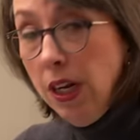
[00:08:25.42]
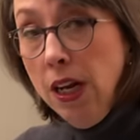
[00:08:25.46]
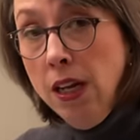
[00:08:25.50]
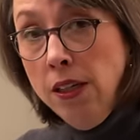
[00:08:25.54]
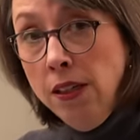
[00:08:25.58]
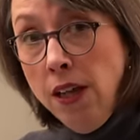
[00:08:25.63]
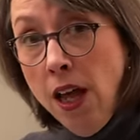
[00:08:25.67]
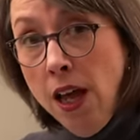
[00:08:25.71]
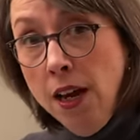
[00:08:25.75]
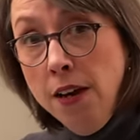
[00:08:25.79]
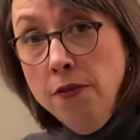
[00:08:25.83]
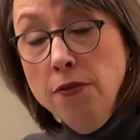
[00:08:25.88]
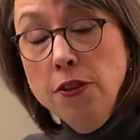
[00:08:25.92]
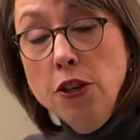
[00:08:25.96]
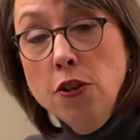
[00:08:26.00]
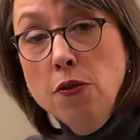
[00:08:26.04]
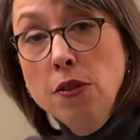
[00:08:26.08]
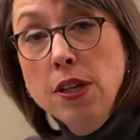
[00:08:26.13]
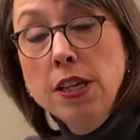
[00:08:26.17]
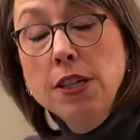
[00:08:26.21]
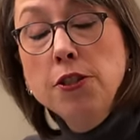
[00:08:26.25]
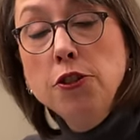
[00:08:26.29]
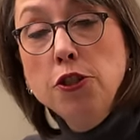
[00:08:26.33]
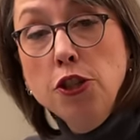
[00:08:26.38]
A lot of
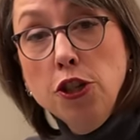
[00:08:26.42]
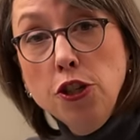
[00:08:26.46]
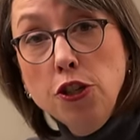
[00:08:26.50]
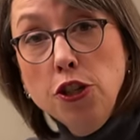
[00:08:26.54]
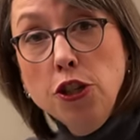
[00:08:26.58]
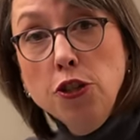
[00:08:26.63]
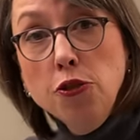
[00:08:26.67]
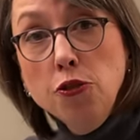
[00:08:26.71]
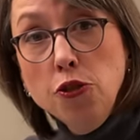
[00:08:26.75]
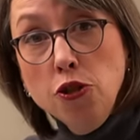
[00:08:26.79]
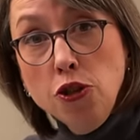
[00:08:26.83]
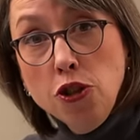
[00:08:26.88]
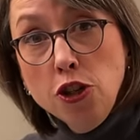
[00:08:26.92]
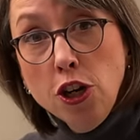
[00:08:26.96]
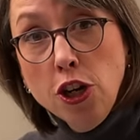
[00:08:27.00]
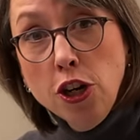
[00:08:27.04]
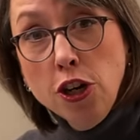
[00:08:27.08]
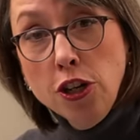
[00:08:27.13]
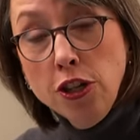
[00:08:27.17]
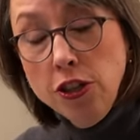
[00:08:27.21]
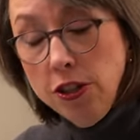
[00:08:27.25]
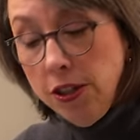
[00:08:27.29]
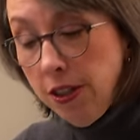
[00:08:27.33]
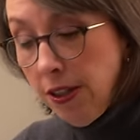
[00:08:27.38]
you that do use
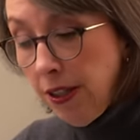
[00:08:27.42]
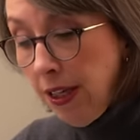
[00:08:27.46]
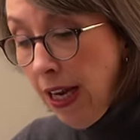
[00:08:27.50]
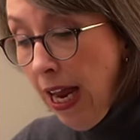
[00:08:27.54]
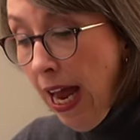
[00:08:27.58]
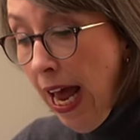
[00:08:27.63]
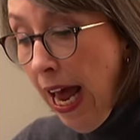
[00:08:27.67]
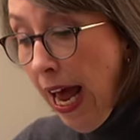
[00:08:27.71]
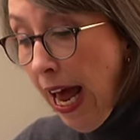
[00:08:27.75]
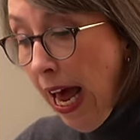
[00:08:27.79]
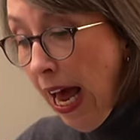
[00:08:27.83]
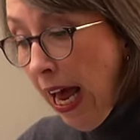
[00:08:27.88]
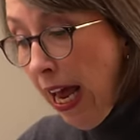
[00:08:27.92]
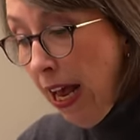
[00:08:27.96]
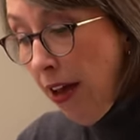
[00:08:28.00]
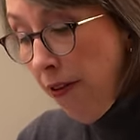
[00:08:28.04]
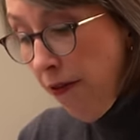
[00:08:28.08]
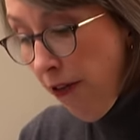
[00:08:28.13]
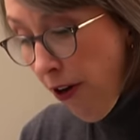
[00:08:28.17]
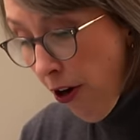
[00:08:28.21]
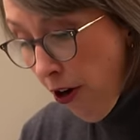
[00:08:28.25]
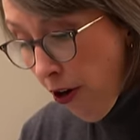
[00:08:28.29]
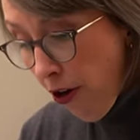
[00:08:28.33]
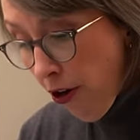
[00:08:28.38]
shirts, I
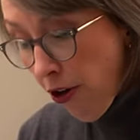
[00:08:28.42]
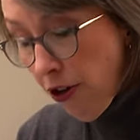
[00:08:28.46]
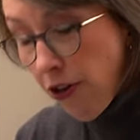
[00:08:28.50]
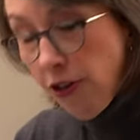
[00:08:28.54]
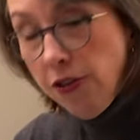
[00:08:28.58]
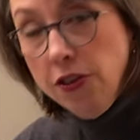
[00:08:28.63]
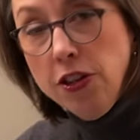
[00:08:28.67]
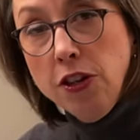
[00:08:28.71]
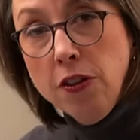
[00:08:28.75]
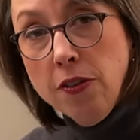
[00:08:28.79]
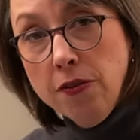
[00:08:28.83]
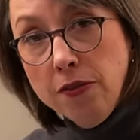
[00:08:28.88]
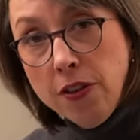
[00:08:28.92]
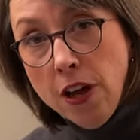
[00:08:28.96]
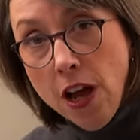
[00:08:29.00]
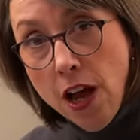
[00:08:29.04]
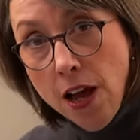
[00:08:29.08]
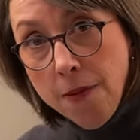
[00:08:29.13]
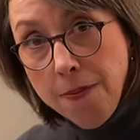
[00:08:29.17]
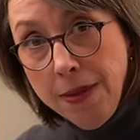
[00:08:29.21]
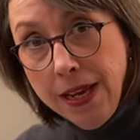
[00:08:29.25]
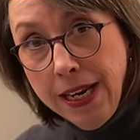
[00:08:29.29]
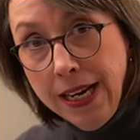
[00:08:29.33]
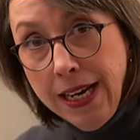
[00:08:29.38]
have heard, you have
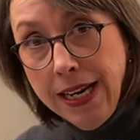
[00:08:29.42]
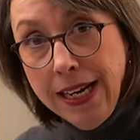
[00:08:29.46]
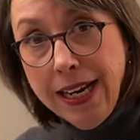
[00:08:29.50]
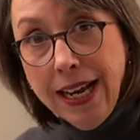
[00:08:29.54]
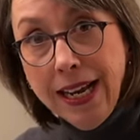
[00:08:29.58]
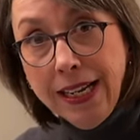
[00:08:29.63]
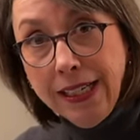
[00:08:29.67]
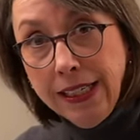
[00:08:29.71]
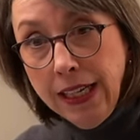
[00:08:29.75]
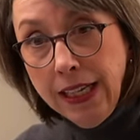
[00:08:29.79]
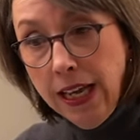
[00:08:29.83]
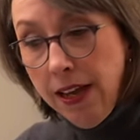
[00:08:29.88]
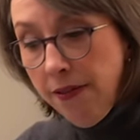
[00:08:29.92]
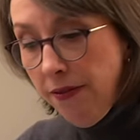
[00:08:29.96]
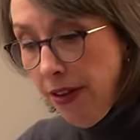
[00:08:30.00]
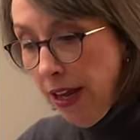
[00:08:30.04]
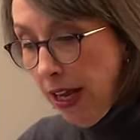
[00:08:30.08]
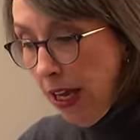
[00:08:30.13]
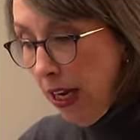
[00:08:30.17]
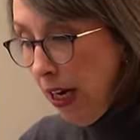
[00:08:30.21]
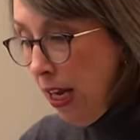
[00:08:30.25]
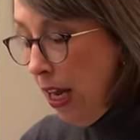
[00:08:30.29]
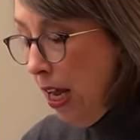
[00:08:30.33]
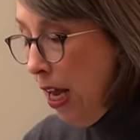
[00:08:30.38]
commented, I love
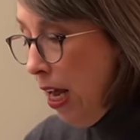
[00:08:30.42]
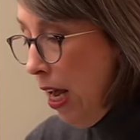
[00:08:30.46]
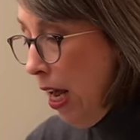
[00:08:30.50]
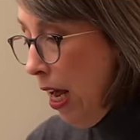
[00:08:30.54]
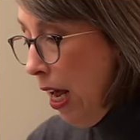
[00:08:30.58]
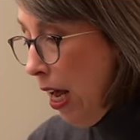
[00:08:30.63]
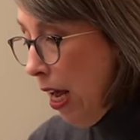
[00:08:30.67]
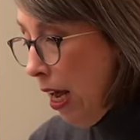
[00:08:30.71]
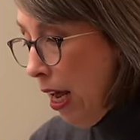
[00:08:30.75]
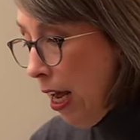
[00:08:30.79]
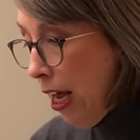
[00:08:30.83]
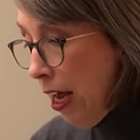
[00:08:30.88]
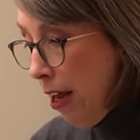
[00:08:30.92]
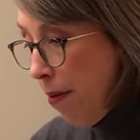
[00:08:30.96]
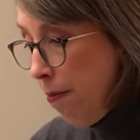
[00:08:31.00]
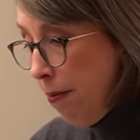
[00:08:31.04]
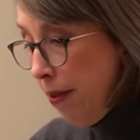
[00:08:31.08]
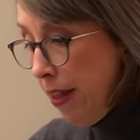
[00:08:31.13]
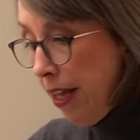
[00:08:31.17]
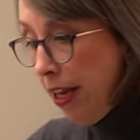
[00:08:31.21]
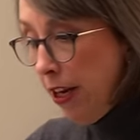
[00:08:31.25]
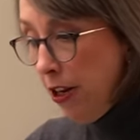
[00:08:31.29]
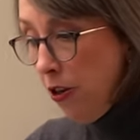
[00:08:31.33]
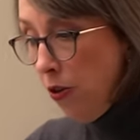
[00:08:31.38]
it,
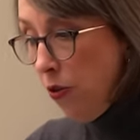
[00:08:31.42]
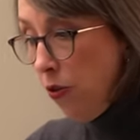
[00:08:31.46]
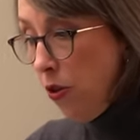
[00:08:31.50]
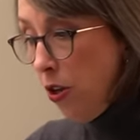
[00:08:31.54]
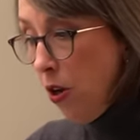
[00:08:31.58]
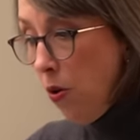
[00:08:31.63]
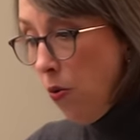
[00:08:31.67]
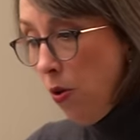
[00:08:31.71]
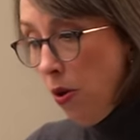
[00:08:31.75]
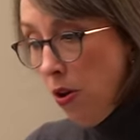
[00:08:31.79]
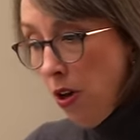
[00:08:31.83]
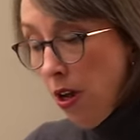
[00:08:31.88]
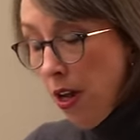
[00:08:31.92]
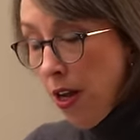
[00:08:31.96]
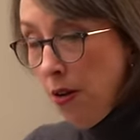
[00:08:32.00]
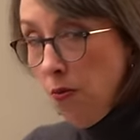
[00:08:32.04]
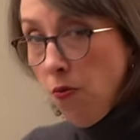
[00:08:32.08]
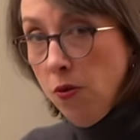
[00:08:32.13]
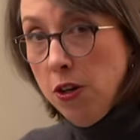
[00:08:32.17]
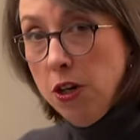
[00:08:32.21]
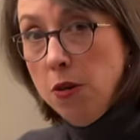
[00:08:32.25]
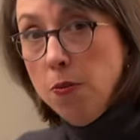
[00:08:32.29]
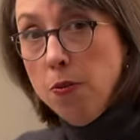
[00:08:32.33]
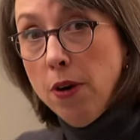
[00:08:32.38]
that you'll go on
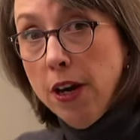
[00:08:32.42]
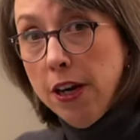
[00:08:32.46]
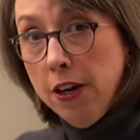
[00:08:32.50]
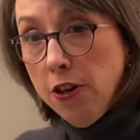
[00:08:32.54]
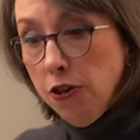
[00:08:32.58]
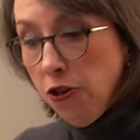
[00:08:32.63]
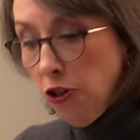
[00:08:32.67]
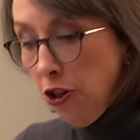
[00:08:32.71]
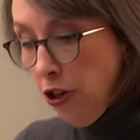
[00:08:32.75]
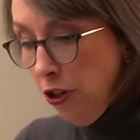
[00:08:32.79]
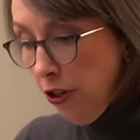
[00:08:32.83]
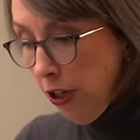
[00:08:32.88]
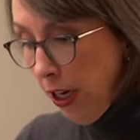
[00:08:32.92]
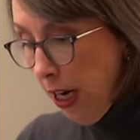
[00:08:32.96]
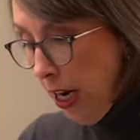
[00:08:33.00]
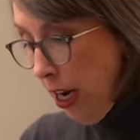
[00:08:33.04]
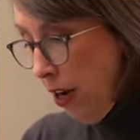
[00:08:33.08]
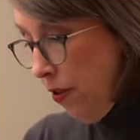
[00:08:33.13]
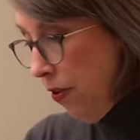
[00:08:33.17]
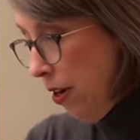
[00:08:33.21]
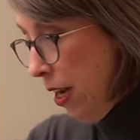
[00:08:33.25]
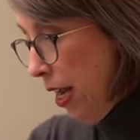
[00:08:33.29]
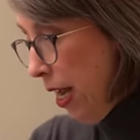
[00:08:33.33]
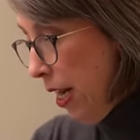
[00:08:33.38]
when you break your shirt
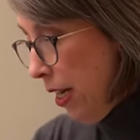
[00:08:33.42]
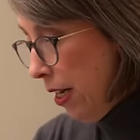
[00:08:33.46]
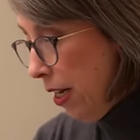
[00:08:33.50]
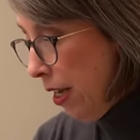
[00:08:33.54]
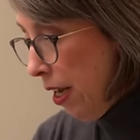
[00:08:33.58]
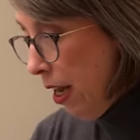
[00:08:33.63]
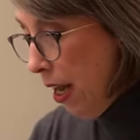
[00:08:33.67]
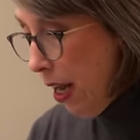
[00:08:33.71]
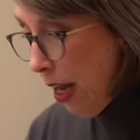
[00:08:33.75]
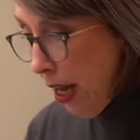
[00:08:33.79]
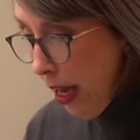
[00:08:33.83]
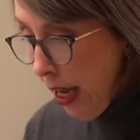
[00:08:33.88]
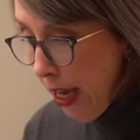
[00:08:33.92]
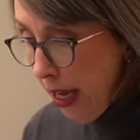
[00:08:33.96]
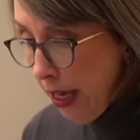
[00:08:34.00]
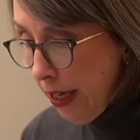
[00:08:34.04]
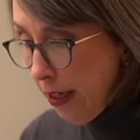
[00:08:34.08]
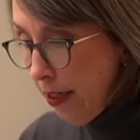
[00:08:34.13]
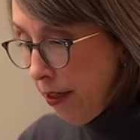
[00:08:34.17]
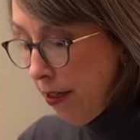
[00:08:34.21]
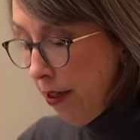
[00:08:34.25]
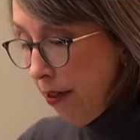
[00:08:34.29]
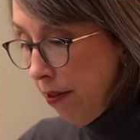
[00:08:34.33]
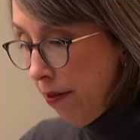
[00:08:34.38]
down and
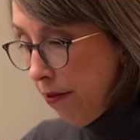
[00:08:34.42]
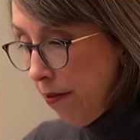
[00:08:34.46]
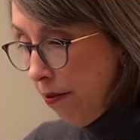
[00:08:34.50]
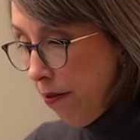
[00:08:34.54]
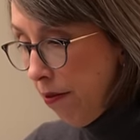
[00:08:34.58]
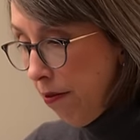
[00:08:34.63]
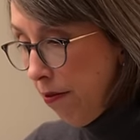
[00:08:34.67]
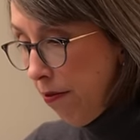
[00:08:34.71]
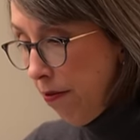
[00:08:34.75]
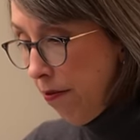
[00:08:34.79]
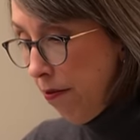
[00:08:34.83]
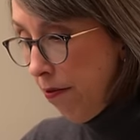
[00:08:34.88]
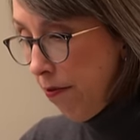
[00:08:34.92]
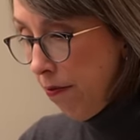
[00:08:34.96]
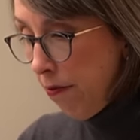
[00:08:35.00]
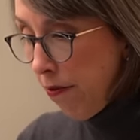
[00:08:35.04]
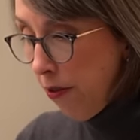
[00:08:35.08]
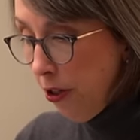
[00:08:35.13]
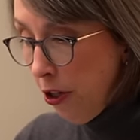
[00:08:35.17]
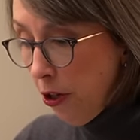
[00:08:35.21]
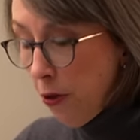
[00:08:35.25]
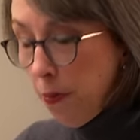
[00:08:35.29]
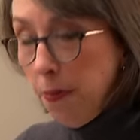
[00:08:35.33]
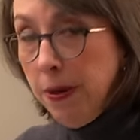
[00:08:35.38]
cut
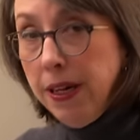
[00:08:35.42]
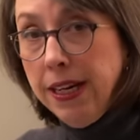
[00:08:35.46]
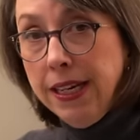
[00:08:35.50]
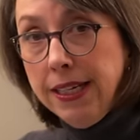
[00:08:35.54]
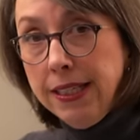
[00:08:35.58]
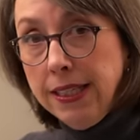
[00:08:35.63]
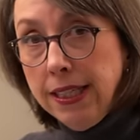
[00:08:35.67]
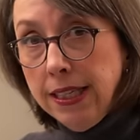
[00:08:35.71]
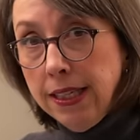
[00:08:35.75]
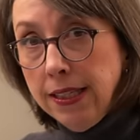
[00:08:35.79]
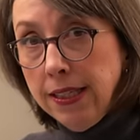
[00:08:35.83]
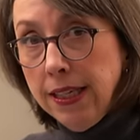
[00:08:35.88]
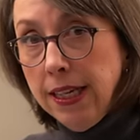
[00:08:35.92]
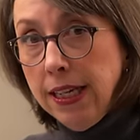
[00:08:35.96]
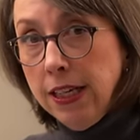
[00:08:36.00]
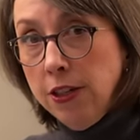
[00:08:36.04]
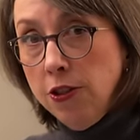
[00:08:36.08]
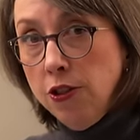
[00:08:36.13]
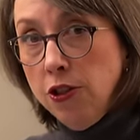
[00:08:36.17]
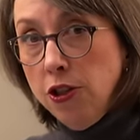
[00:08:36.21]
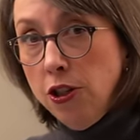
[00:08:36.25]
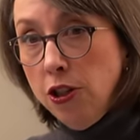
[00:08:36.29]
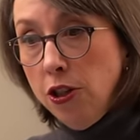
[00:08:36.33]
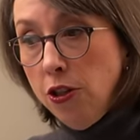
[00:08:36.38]
your pieces
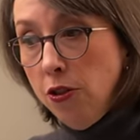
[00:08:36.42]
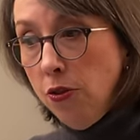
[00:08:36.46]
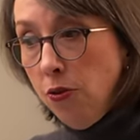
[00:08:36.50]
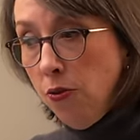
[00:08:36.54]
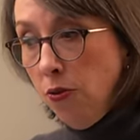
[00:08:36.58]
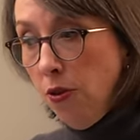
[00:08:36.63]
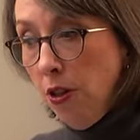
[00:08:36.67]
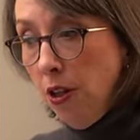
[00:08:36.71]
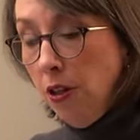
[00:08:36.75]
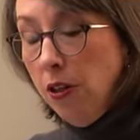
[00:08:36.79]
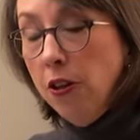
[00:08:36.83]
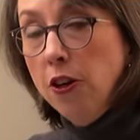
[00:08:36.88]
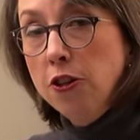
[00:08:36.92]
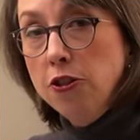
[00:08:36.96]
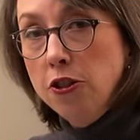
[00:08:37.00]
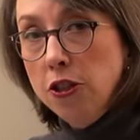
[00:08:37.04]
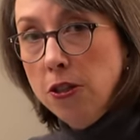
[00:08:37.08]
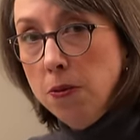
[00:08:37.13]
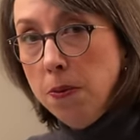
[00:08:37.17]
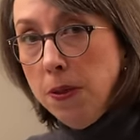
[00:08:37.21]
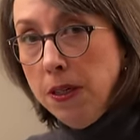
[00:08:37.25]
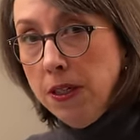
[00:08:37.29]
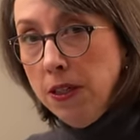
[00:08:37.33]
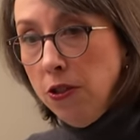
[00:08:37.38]
into the
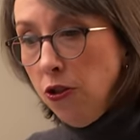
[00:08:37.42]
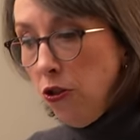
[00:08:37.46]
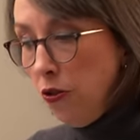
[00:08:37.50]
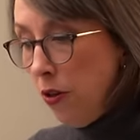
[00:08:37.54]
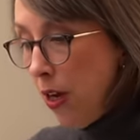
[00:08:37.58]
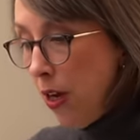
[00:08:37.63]
largest pieces you